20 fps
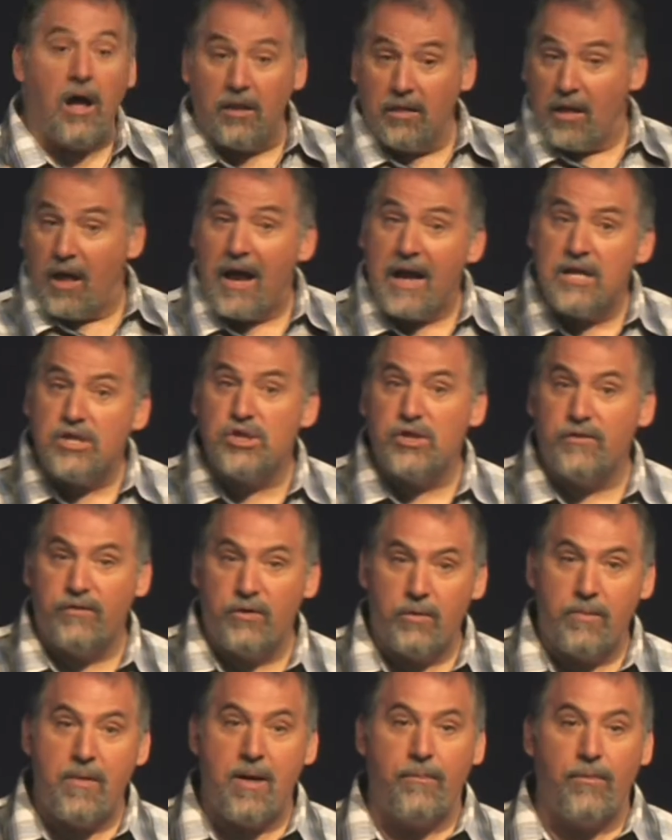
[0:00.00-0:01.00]
Elijah, if
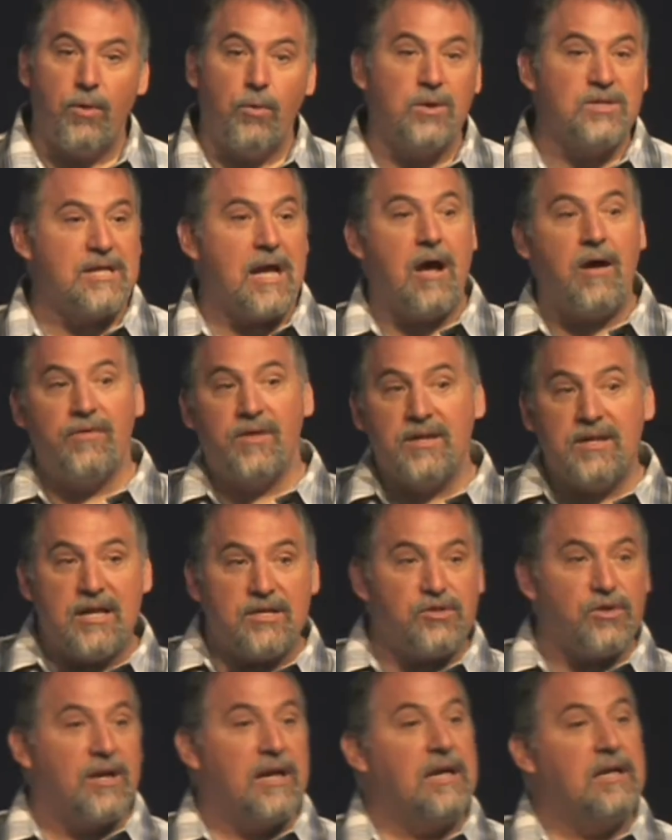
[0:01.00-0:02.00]
you remember, was out in the
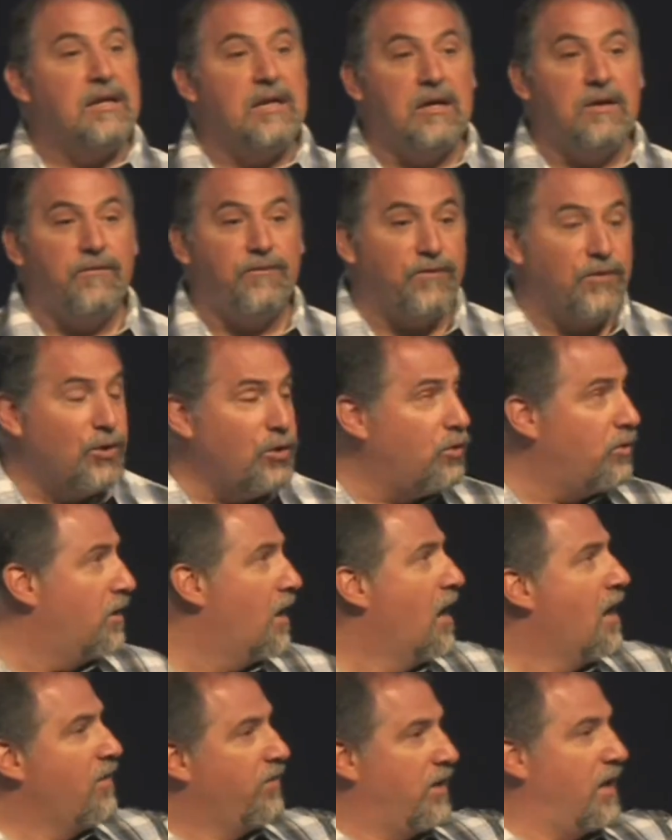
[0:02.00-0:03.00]
desert. He needed food.
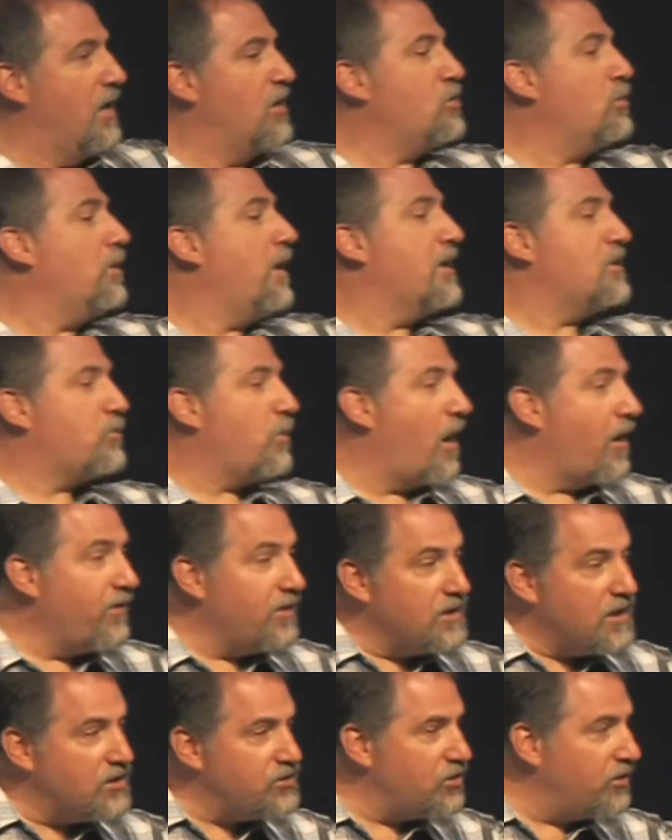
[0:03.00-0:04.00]
The Israelites were out
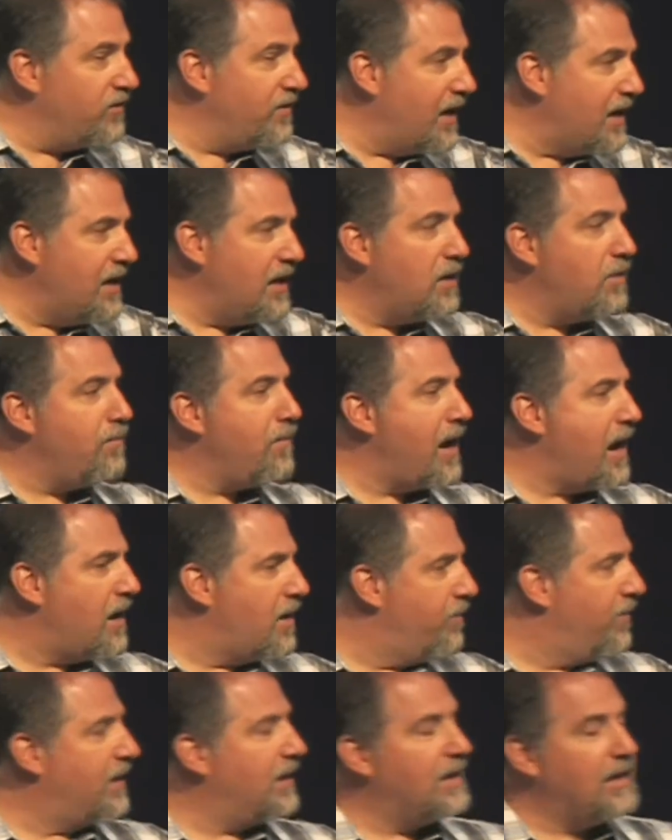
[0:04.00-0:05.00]
in the desert and they needed
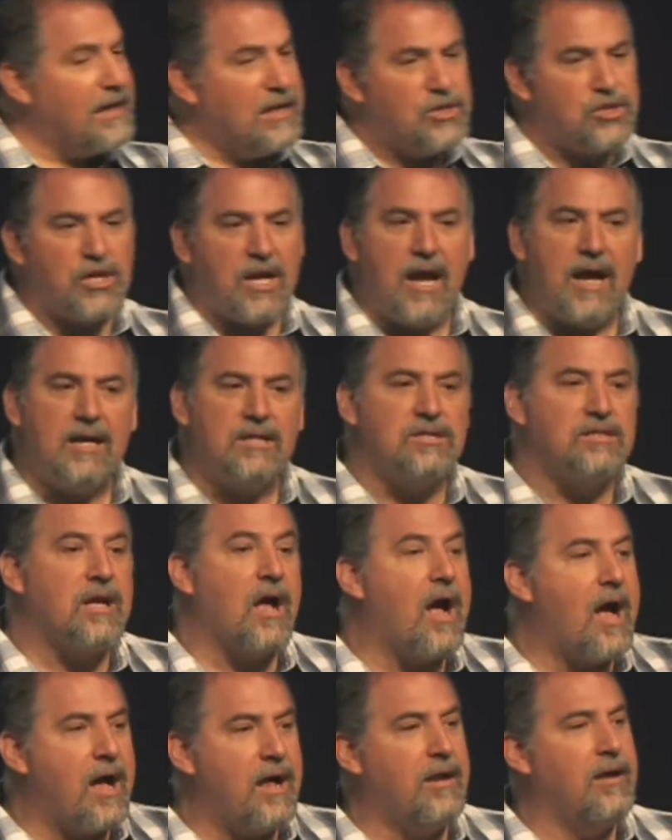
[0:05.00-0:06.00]
manna. But in each case,
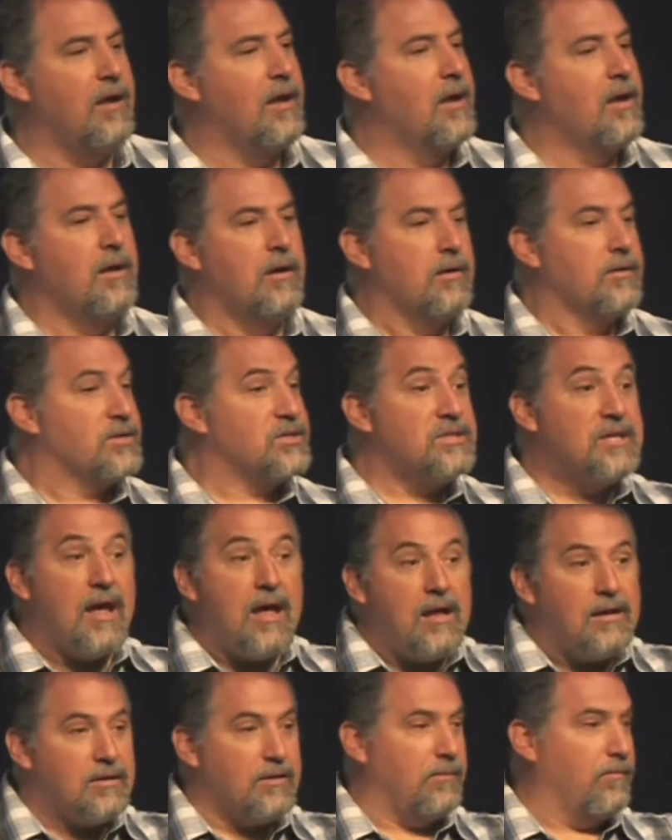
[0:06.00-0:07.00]
God
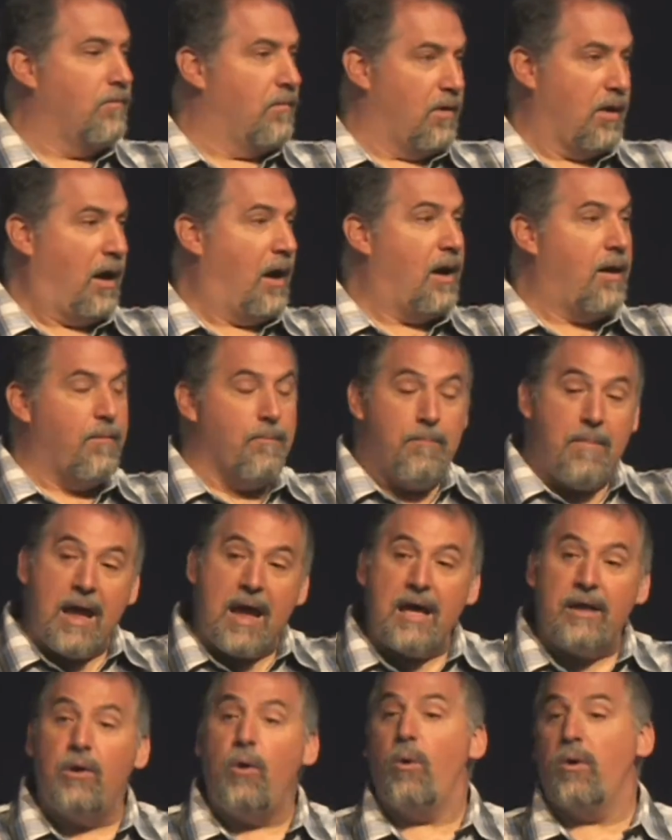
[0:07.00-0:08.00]
sent uh,
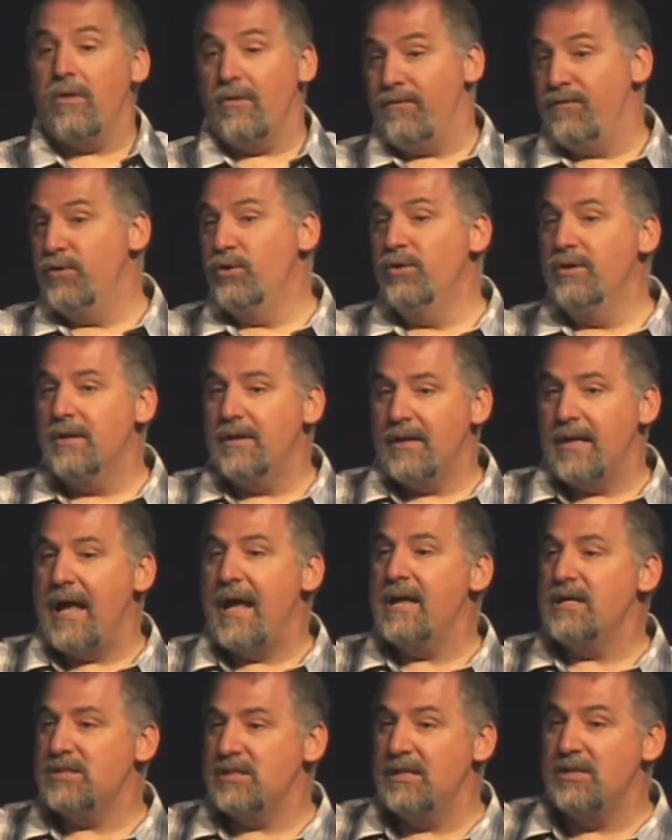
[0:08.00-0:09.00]
manna or the food in
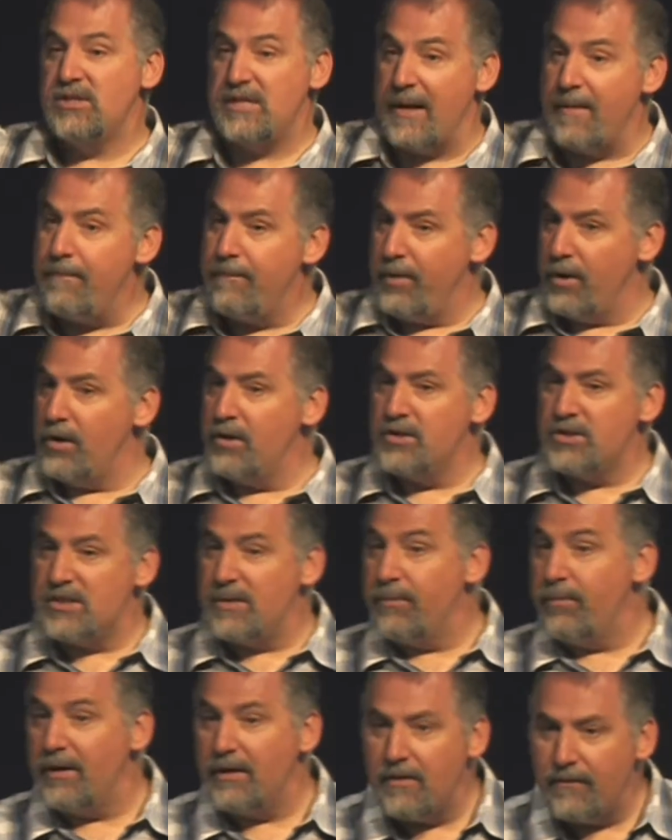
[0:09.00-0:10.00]
case he sent birds
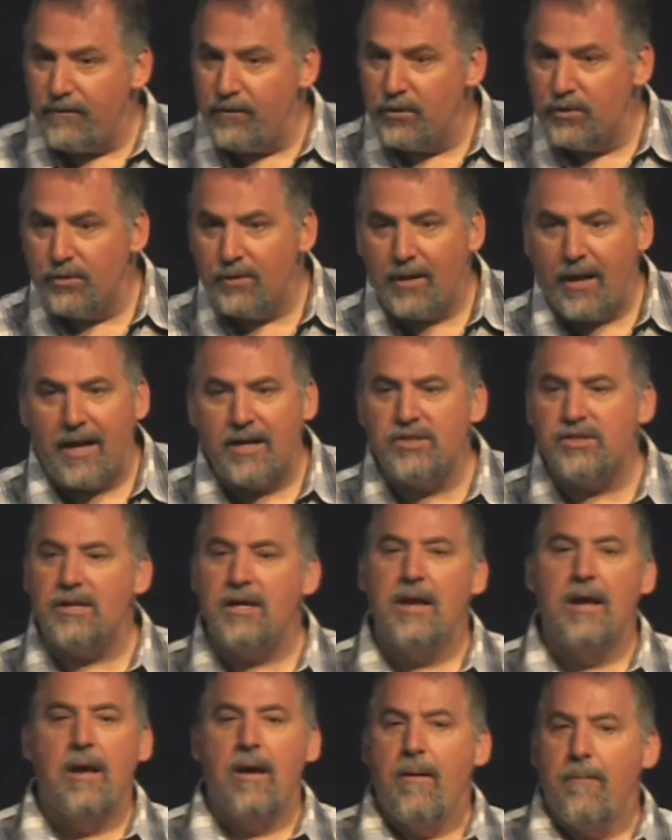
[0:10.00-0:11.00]
to bring the food to
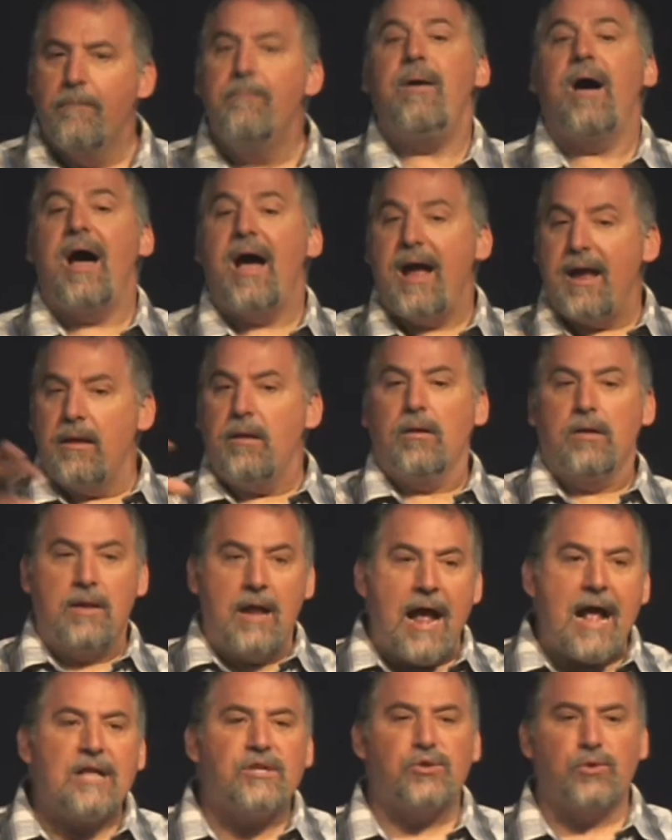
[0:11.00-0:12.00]
Elijah by
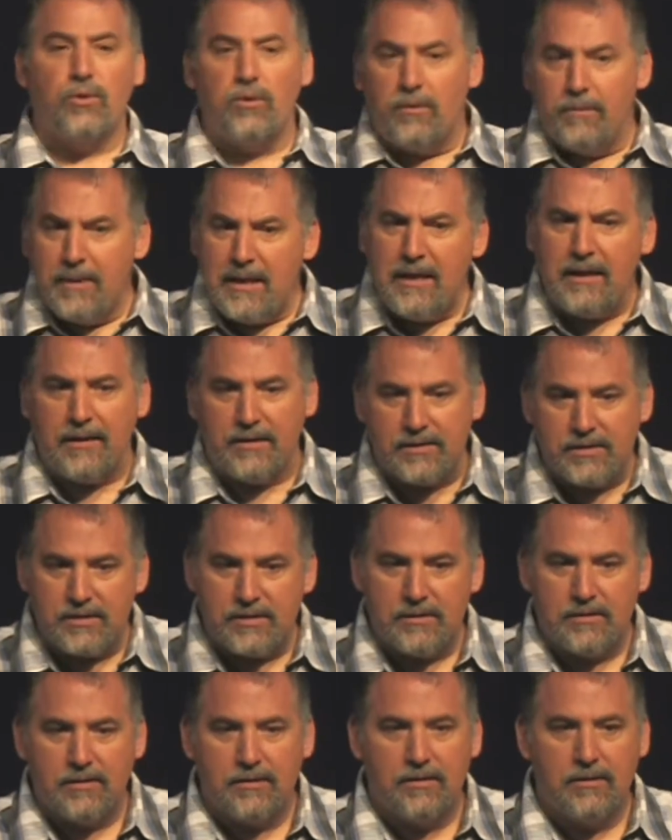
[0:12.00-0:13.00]
natural means.